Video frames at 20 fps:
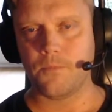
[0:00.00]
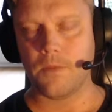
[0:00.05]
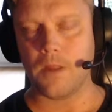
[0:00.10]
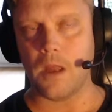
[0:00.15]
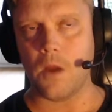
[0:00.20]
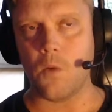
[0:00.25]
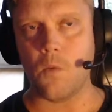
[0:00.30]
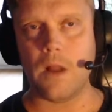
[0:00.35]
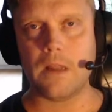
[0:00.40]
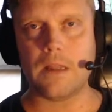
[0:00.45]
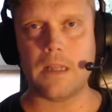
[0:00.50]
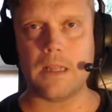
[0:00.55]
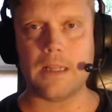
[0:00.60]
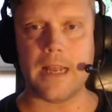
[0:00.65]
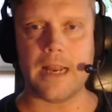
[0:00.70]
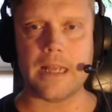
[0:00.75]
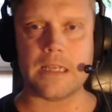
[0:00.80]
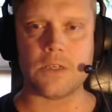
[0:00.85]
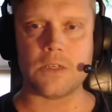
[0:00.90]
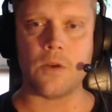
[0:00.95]
One thing
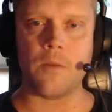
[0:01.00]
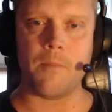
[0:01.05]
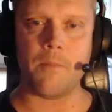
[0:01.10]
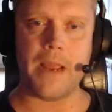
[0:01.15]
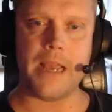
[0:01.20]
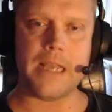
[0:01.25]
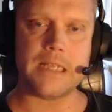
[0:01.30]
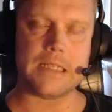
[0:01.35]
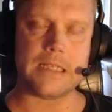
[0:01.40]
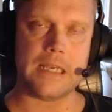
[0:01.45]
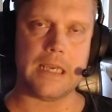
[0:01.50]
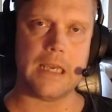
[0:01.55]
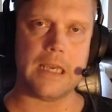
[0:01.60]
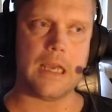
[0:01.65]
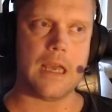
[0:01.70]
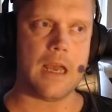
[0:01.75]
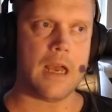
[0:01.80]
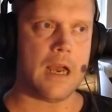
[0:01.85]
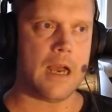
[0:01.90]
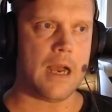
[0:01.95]
that is amazing,
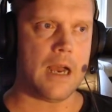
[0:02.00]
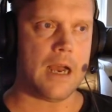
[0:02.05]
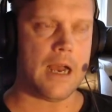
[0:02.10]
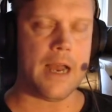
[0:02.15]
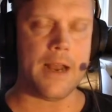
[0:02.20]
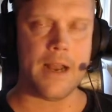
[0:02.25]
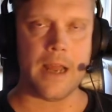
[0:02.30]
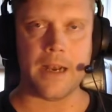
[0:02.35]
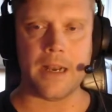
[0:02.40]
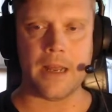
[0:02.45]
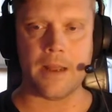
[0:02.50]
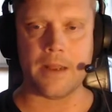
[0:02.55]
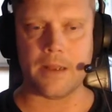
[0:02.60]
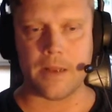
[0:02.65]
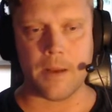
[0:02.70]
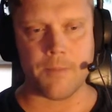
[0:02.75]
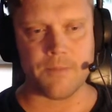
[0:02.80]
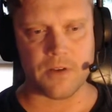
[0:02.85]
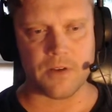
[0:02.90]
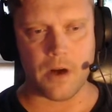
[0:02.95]

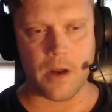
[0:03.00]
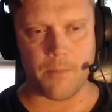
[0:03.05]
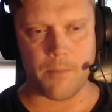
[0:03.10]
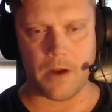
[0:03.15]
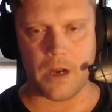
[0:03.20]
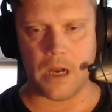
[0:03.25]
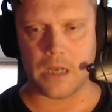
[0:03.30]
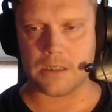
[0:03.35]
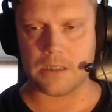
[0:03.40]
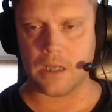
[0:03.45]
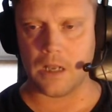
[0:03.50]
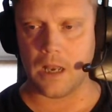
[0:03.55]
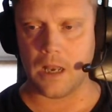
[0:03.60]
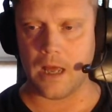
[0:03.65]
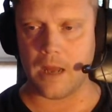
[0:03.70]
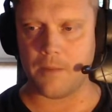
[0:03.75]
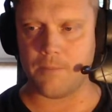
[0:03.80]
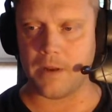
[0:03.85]
I'm sorry I'm pausing a lot,